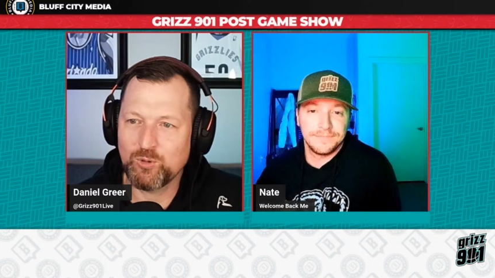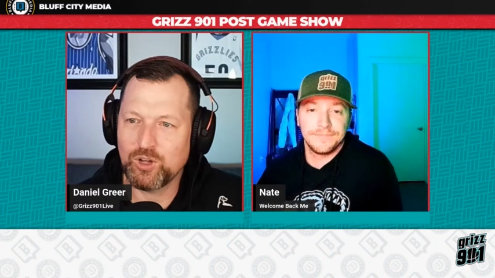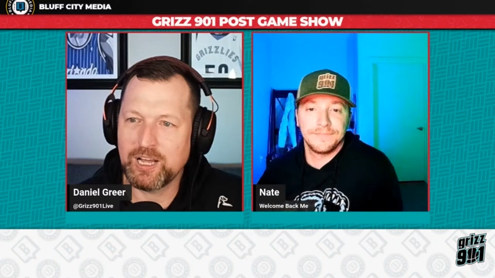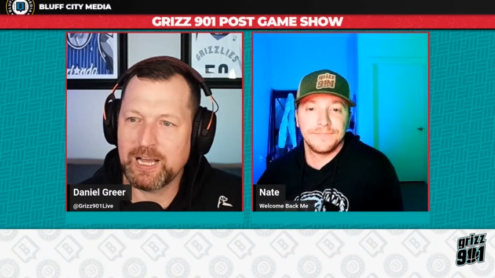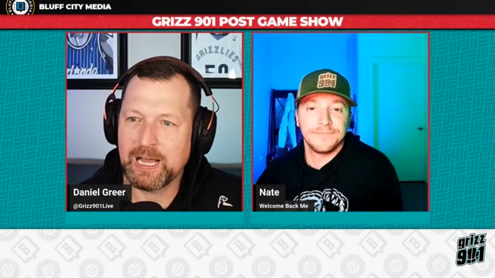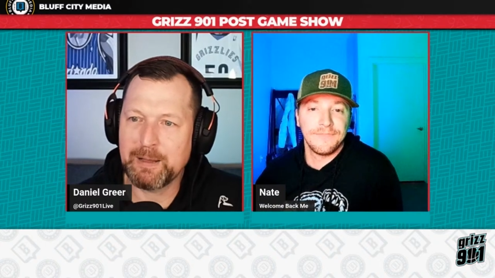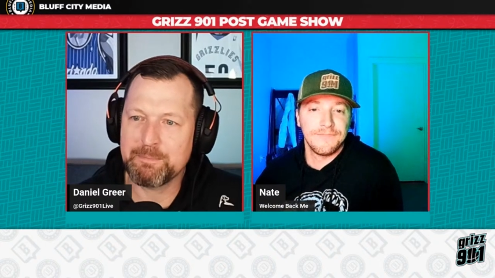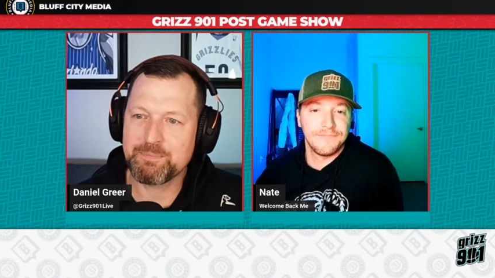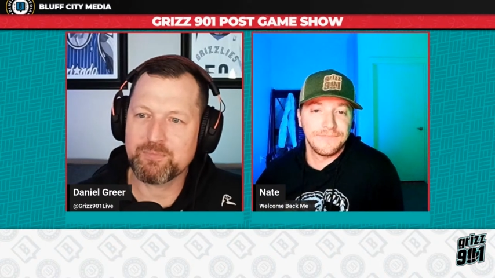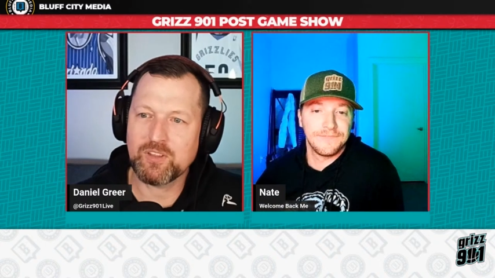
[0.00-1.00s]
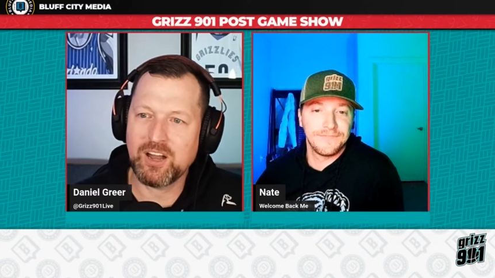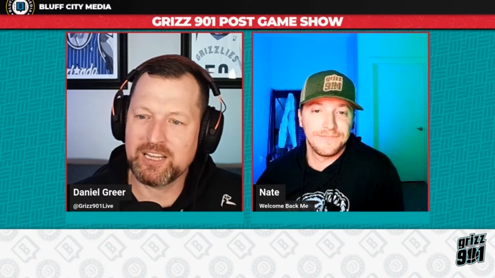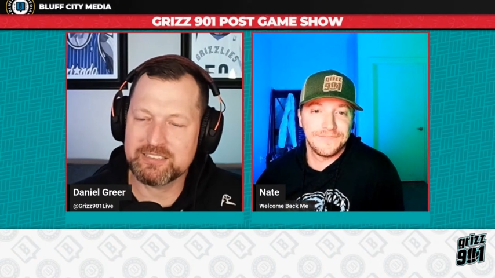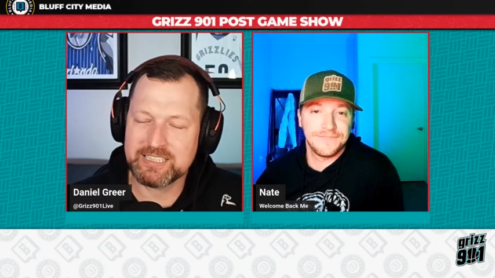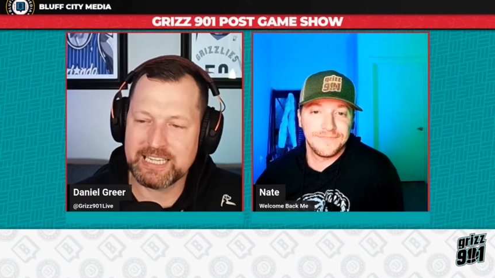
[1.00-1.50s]
Speaker 1: Well, um, all right,
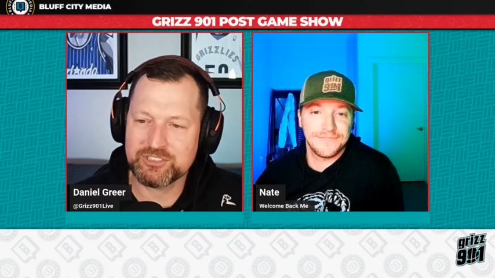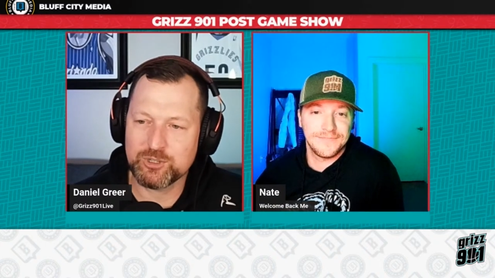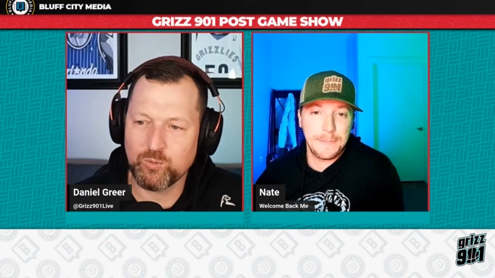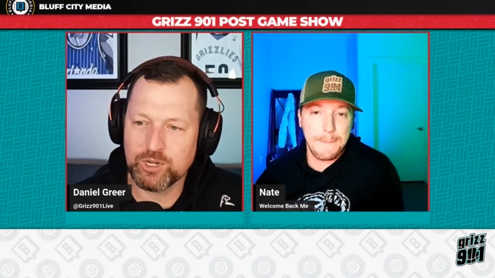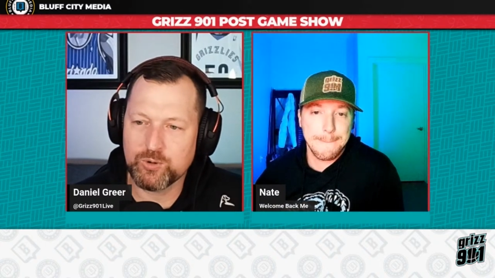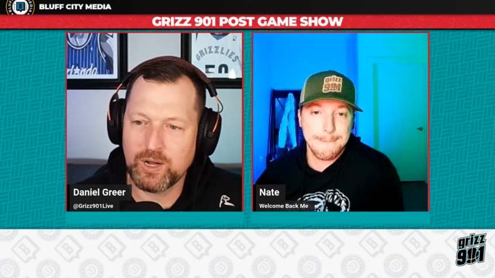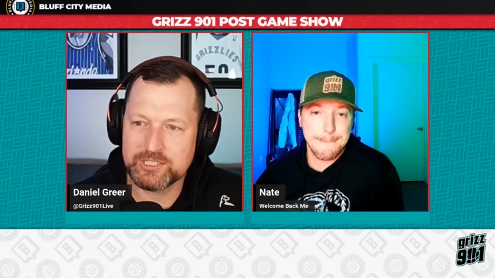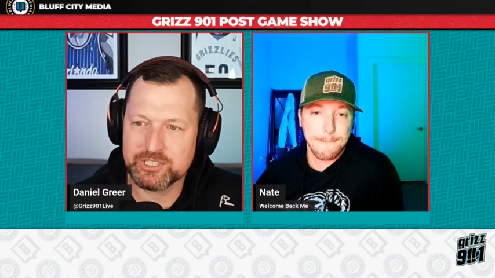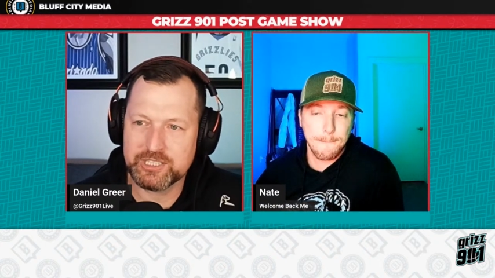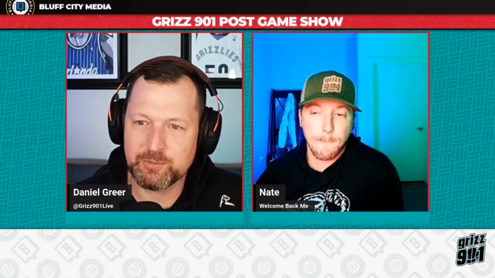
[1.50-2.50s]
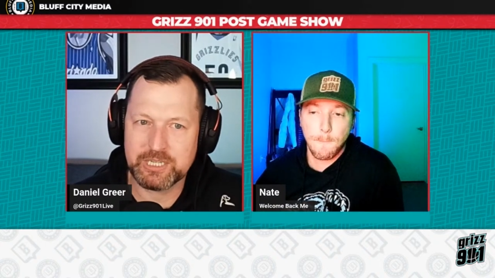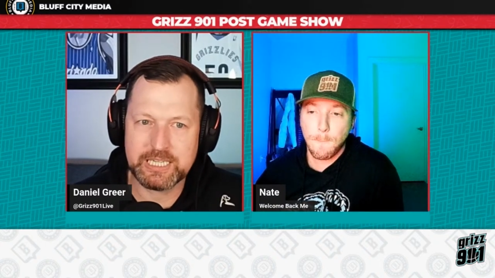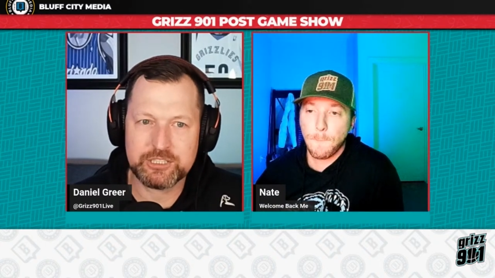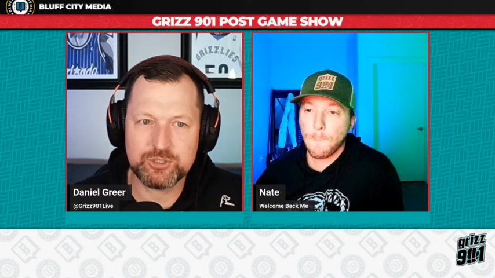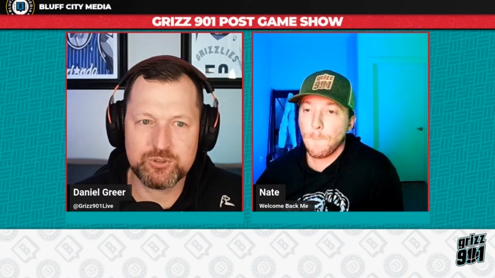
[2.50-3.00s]
let's answer one question. Then we're gonna
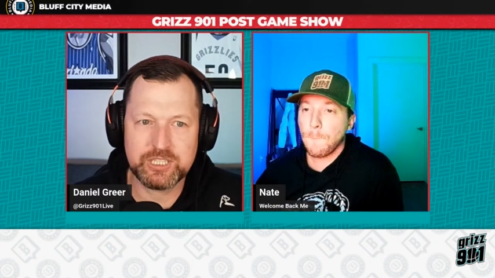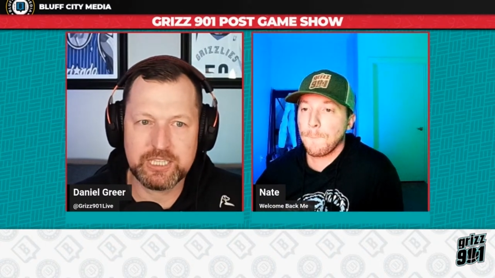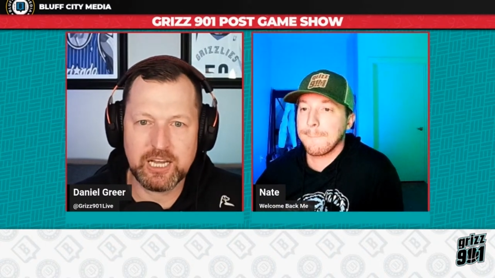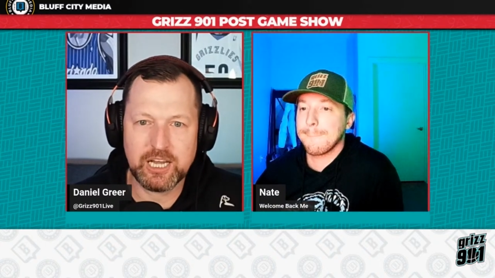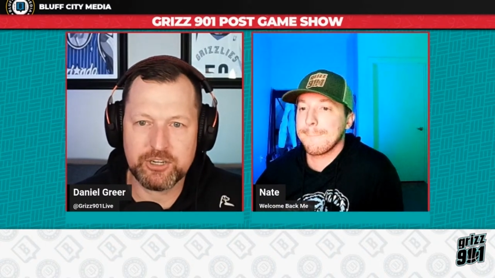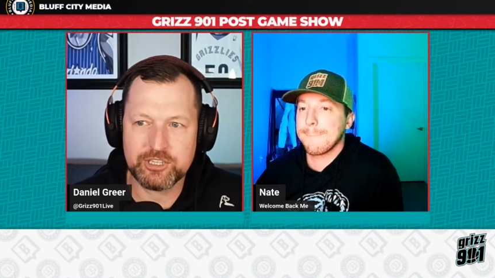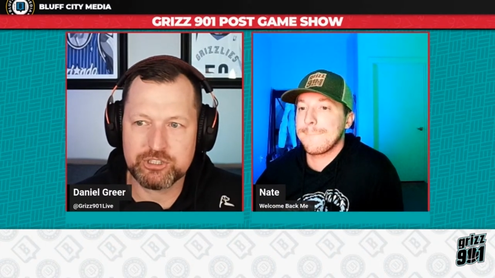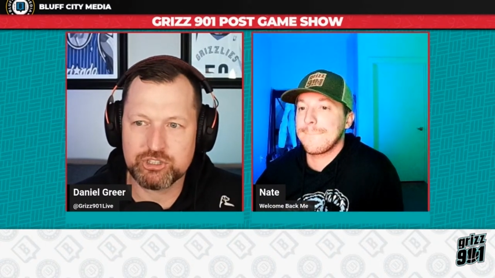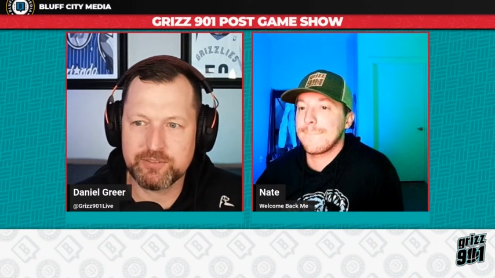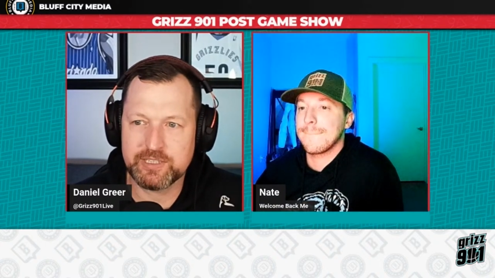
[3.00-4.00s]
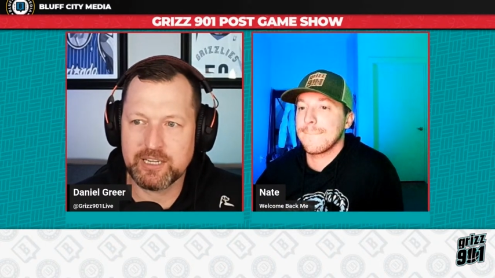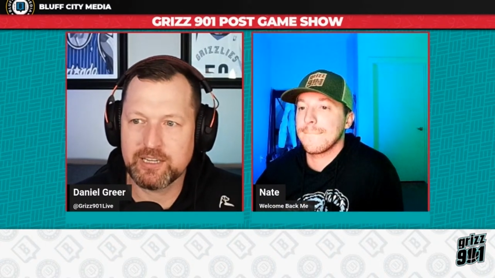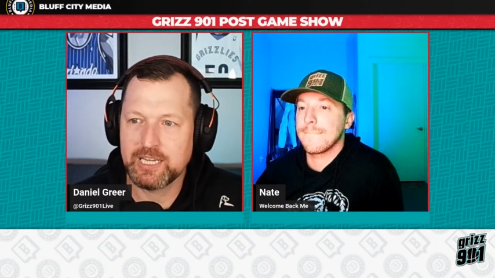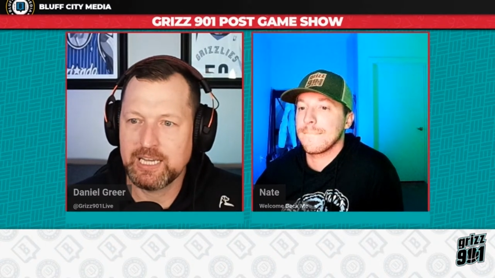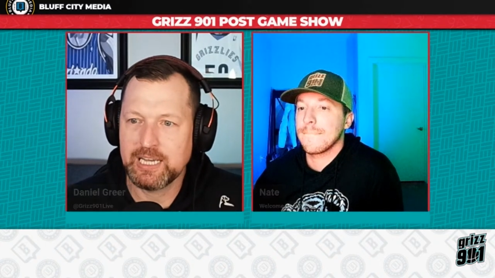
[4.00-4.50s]
get to the uh, Grizz trivia
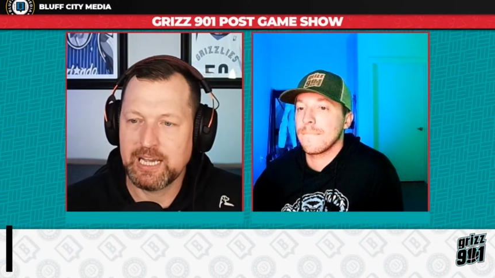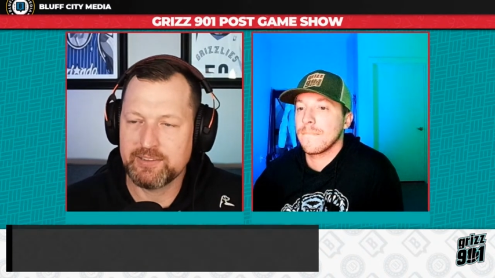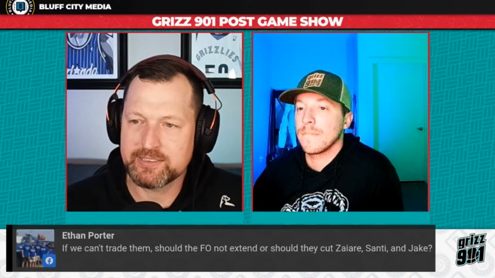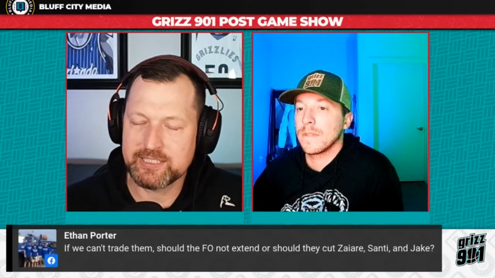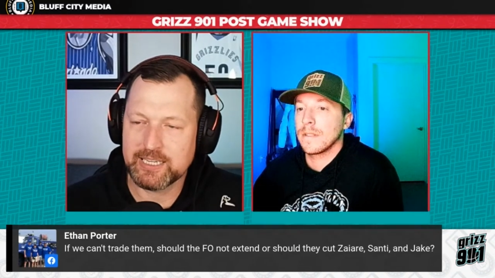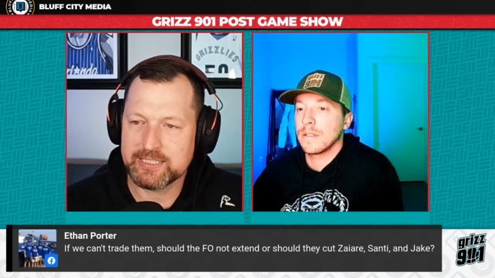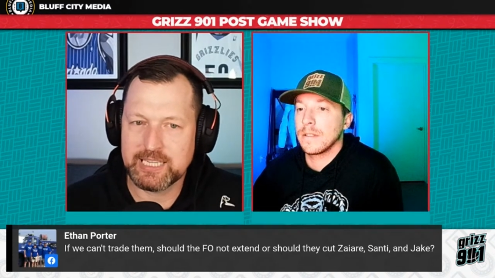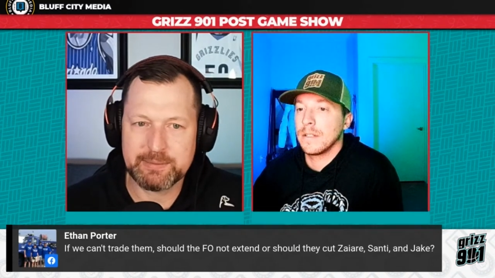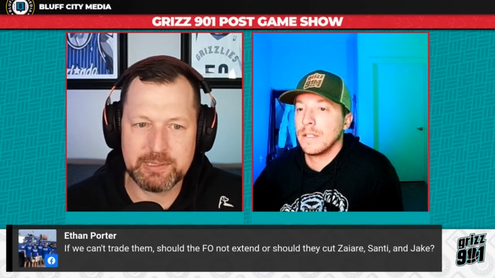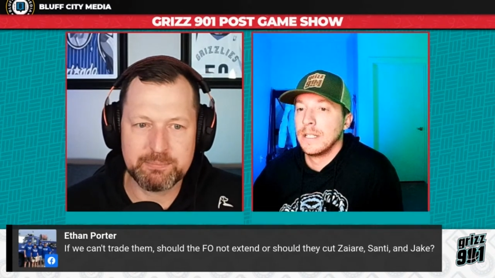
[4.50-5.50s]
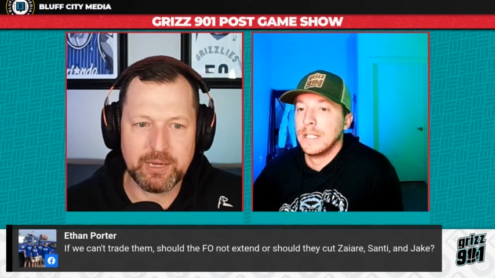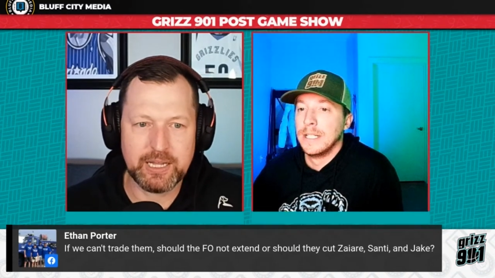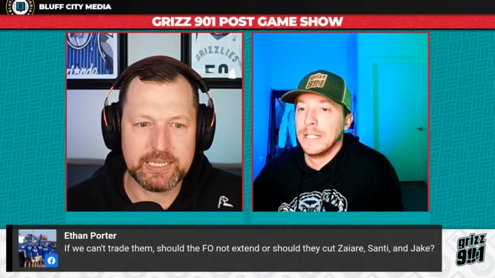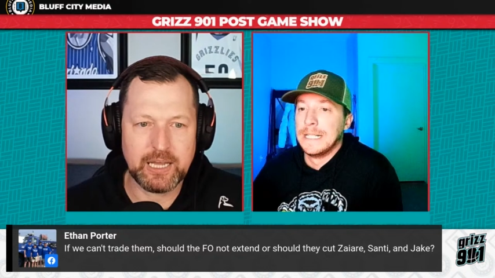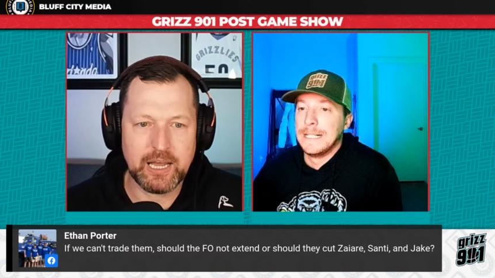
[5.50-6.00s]
in the second segment.
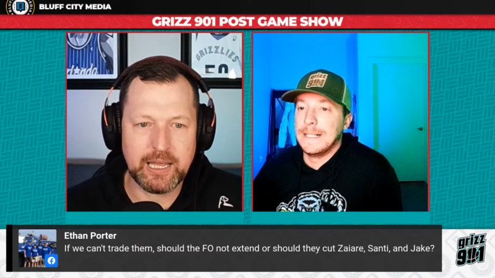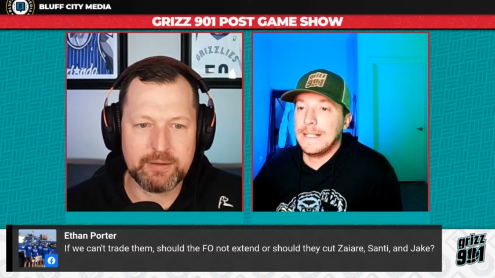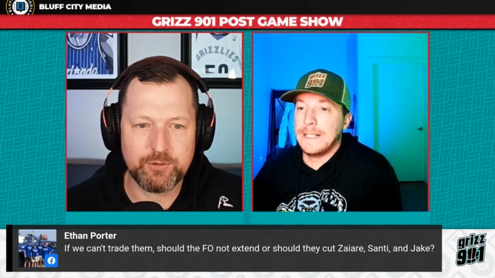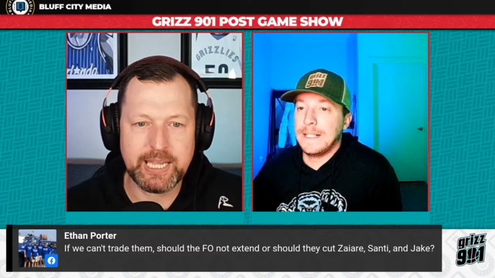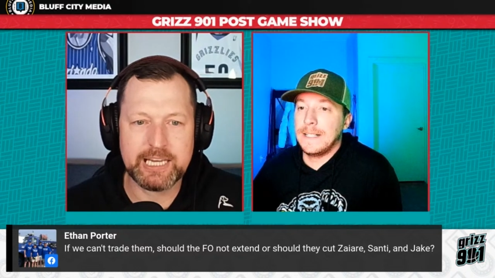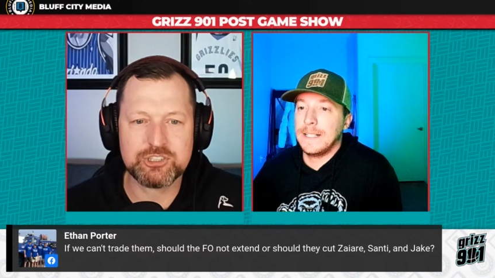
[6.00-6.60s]
But uh, if we can't